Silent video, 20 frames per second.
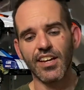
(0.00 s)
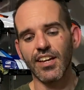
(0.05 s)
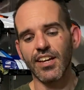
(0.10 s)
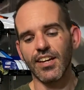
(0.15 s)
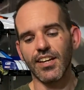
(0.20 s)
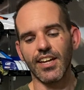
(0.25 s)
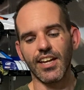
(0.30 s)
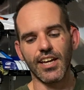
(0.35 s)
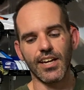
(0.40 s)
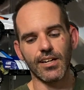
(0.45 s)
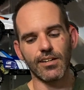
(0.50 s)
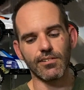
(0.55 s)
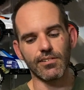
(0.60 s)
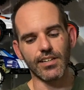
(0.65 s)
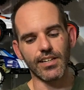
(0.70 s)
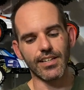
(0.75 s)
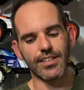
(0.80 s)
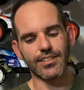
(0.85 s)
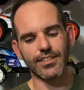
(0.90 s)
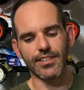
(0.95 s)
Now,
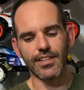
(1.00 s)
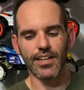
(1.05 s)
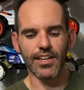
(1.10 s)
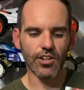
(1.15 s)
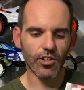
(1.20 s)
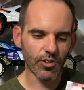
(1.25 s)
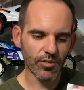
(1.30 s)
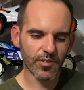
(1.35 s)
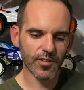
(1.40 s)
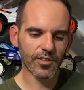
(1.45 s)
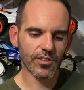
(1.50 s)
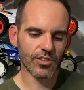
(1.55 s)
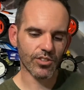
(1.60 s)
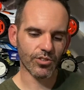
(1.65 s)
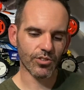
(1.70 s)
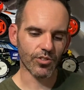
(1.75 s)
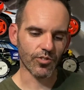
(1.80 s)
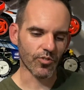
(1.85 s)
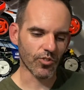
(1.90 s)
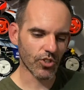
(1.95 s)
it offers sort
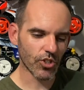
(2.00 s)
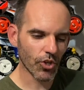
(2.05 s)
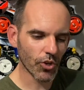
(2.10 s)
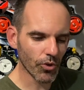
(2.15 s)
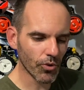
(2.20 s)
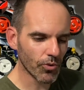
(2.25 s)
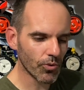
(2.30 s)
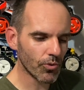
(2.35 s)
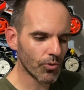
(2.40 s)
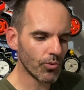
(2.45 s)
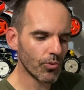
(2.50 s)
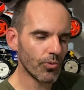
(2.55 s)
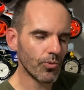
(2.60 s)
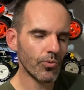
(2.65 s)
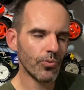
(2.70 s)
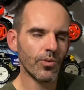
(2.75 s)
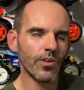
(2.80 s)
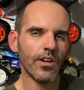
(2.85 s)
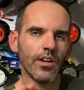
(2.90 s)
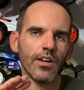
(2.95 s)
of
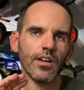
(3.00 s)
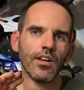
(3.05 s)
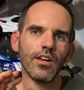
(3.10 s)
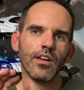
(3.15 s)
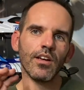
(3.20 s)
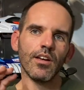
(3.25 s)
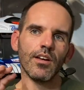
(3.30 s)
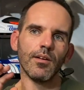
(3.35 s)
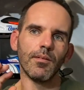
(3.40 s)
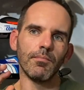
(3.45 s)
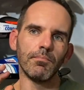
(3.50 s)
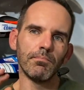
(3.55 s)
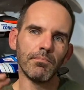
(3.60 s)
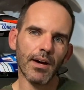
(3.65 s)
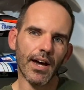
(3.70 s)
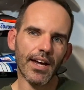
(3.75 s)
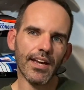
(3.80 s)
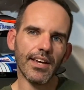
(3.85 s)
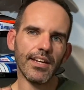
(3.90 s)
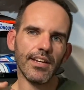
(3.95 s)
2
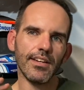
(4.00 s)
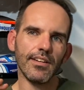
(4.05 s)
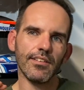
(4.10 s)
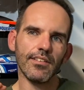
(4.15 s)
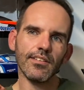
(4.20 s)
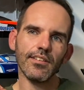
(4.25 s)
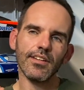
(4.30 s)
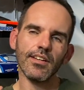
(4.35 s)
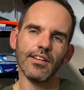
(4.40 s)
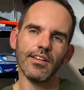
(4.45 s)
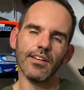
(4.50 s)
main